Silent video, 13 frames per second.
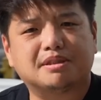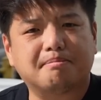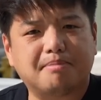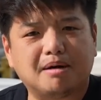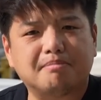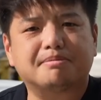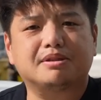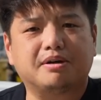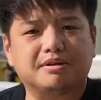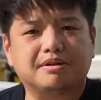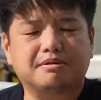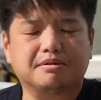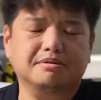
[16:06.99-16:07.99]
the bumps
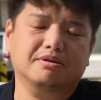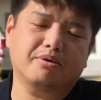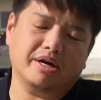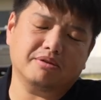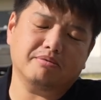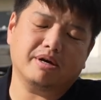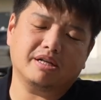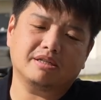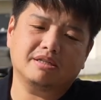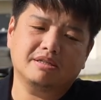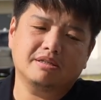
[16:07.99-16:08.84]
on the road quite well.